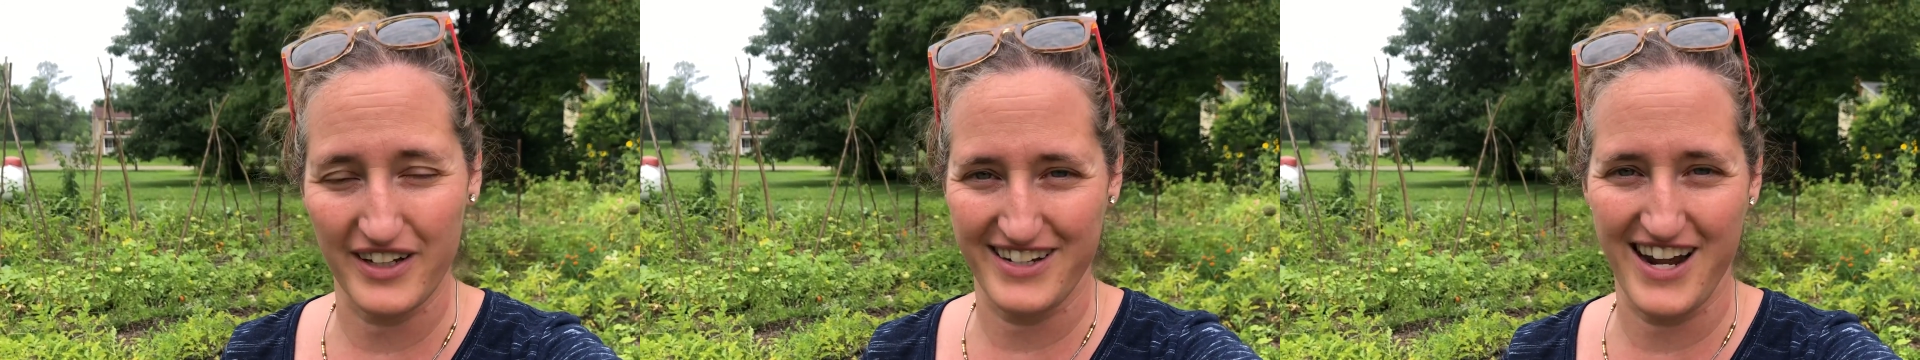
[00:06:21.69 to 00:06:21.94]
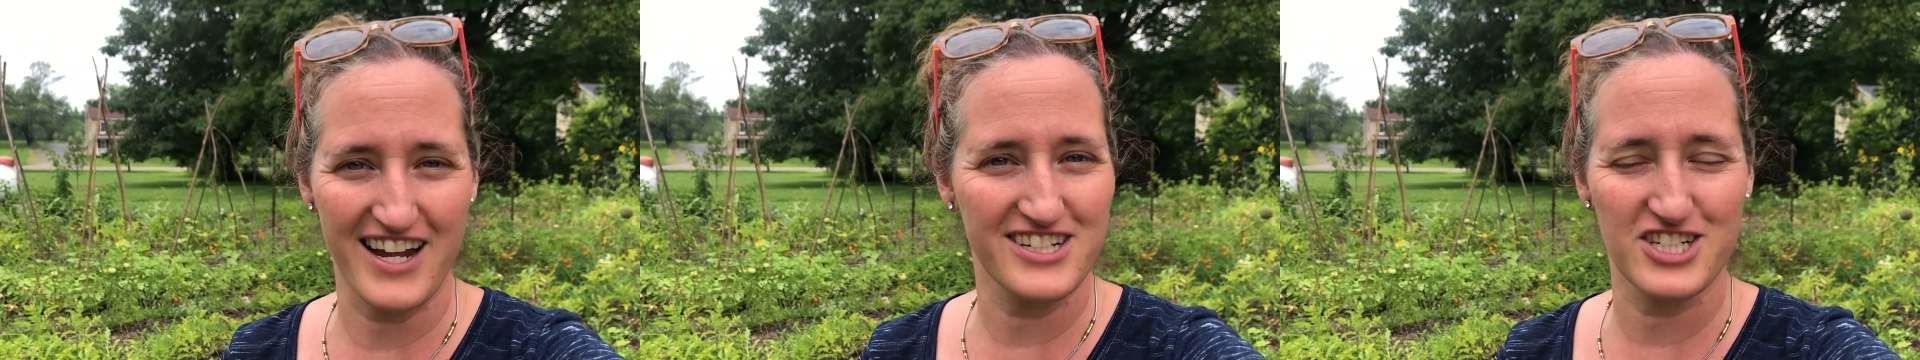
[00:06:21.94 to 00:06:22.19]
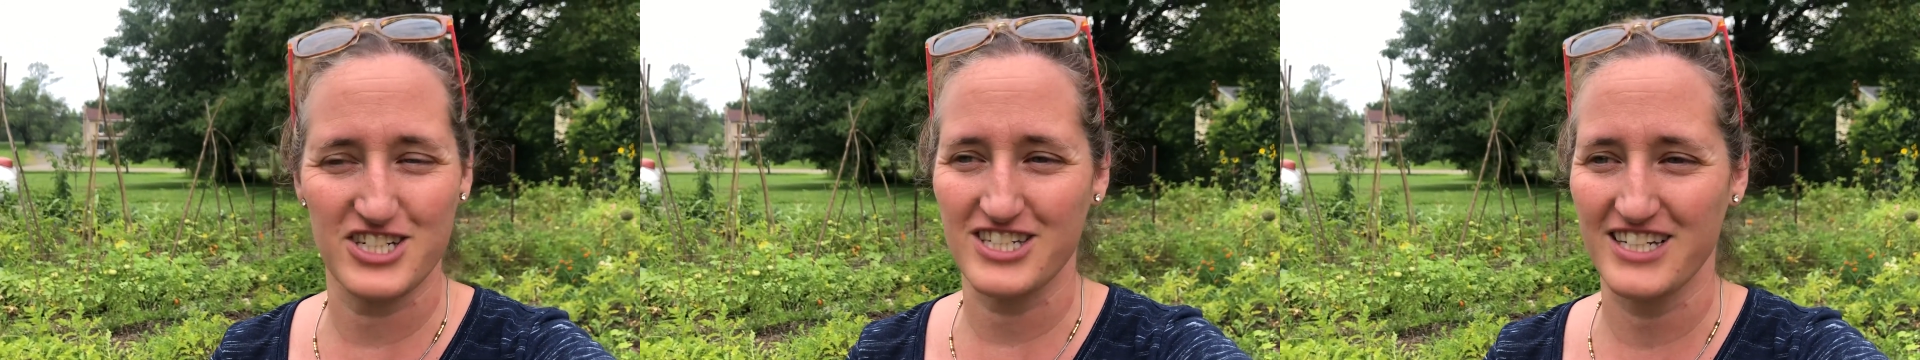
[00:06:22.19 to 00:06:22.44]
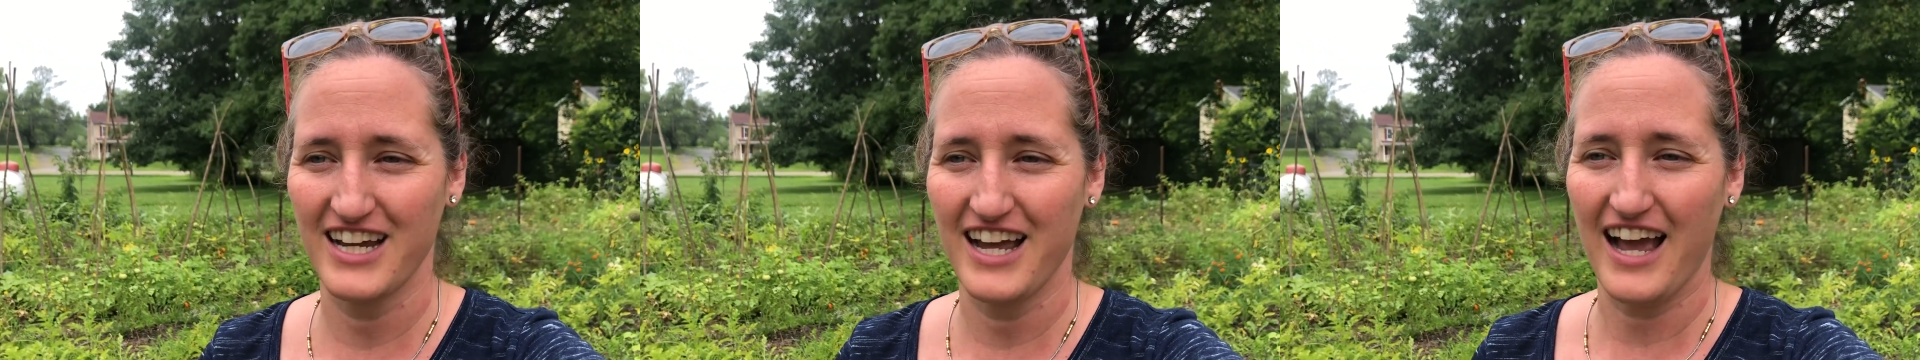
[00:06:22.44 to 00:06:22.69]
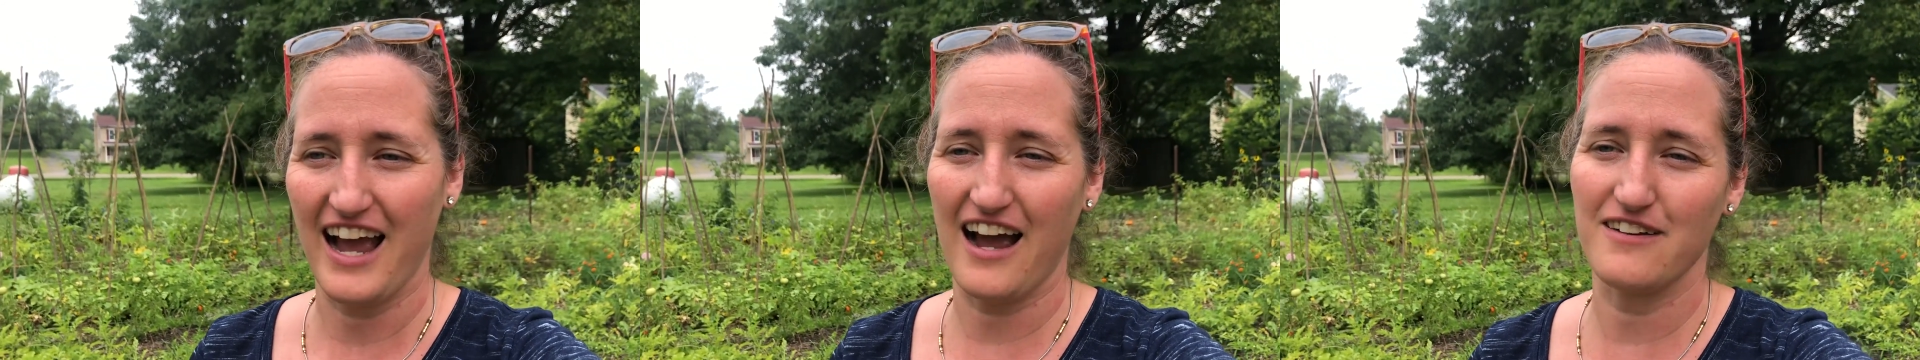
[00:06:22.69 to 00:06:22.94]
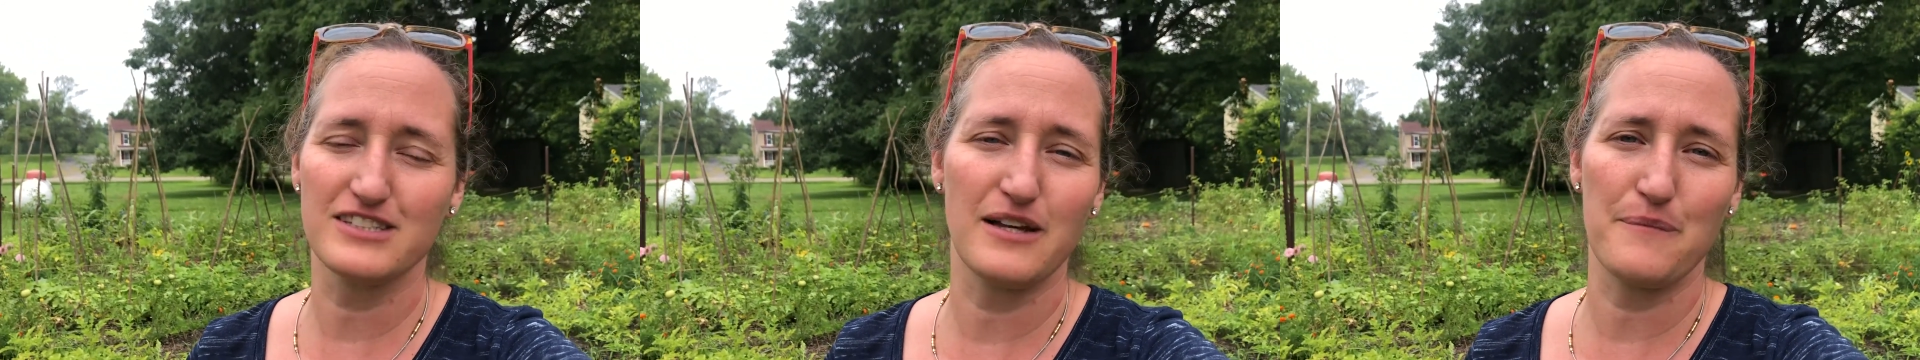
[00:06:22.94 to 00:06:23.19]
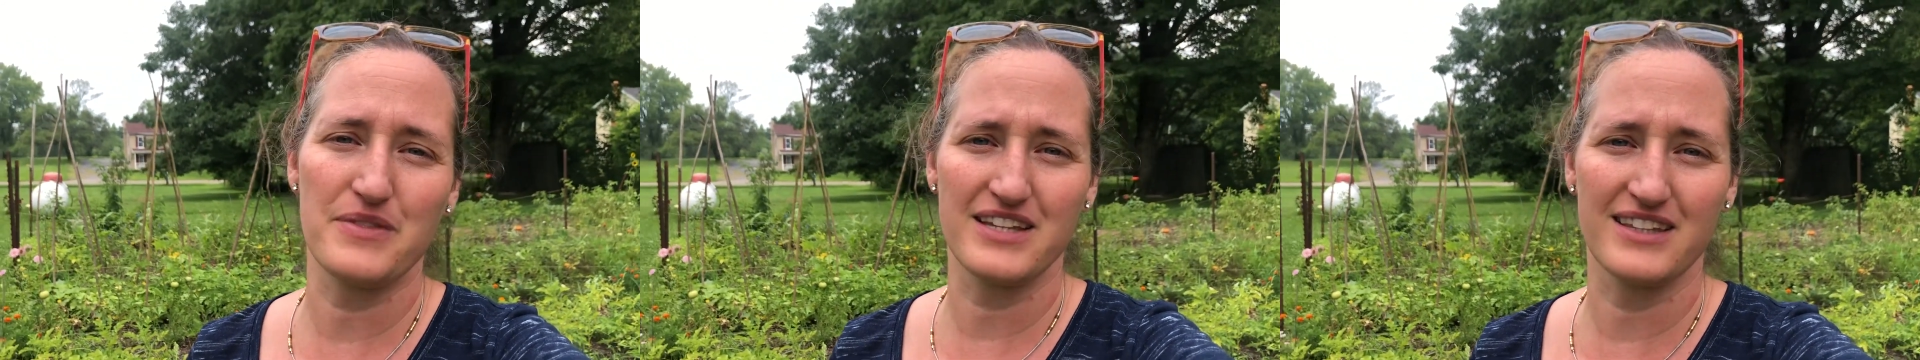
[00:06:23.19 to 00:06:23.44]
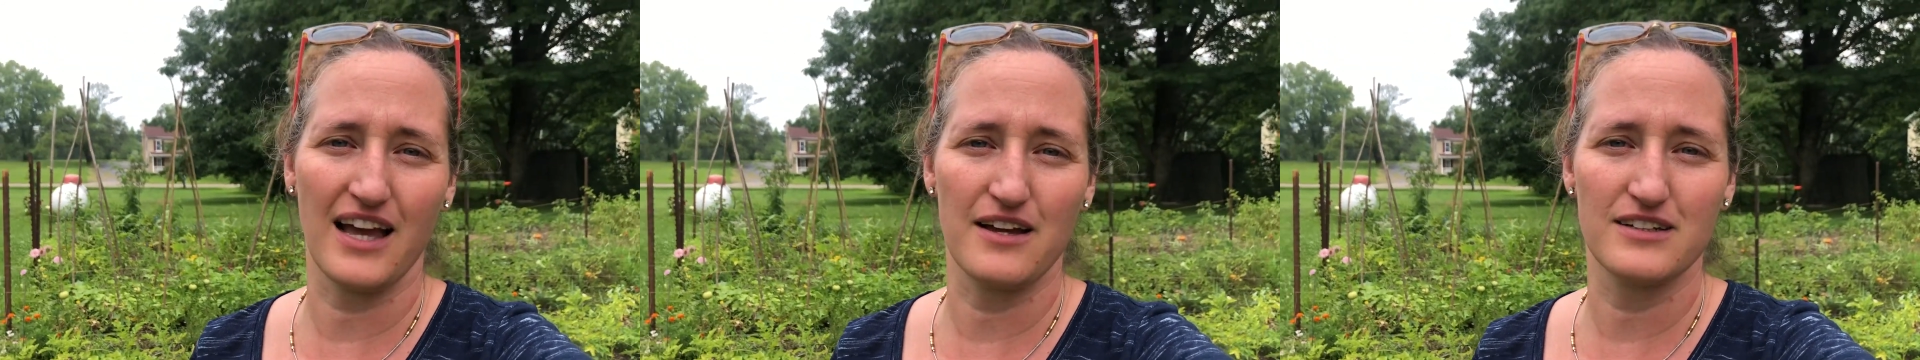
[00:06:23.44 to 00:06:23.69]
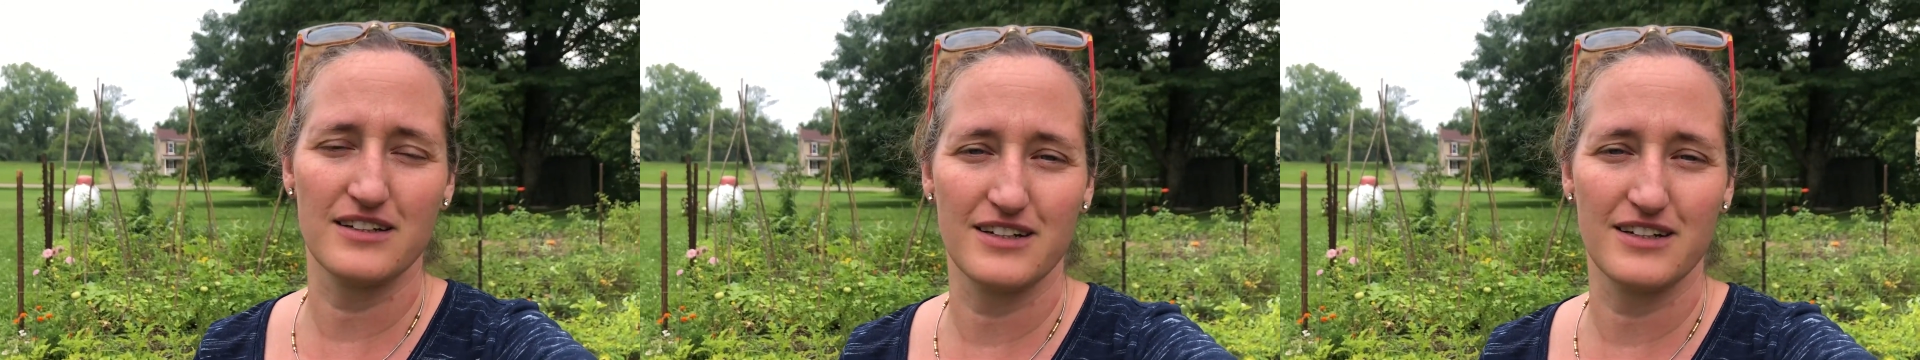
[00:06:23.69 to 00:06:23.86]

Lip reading: not just have something that,